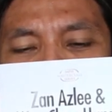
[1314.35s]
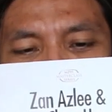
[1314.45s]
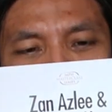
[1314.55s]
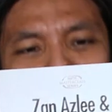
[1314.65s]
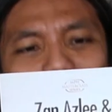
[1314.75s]

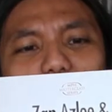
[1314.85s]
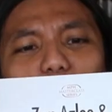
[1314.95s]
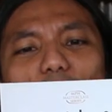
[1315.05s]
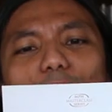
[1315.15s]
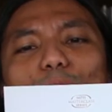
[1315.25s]
book. See, I
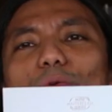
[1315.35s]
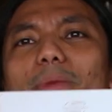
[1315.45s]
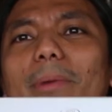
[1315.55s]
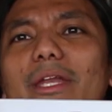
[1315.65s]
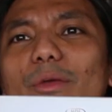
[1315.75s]
wrote this book with
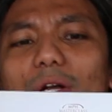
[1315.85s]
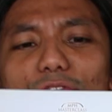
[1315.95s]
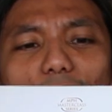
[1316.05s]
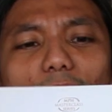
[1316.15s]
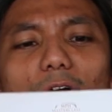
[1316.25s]
my buddy
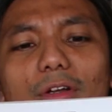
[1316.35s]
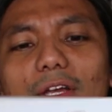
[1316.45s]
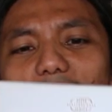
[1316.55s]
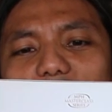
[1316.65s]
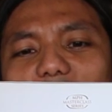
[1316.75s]
Wan Chun
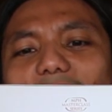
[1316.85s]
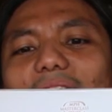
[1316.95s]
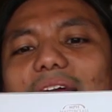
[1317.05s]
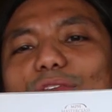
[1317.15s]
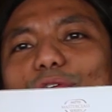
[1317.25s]
Hong. It's a
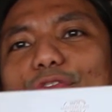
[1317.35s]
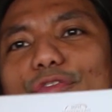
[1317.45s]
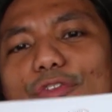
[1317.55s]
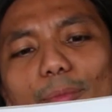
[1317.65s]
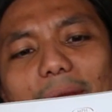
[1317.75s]
guide to
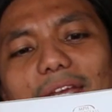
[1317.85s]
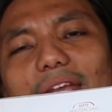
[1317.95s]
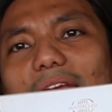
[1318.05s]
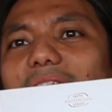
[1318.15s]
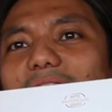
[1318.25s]

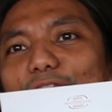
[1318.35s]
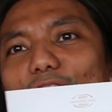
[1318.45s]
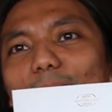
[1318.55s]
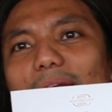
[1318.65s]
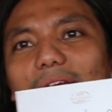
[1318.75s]
filmmaking, indie
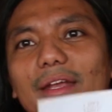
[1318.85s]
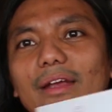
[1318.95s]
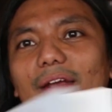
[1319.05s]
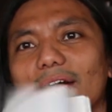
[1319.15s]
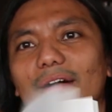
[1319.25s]
filmmaking.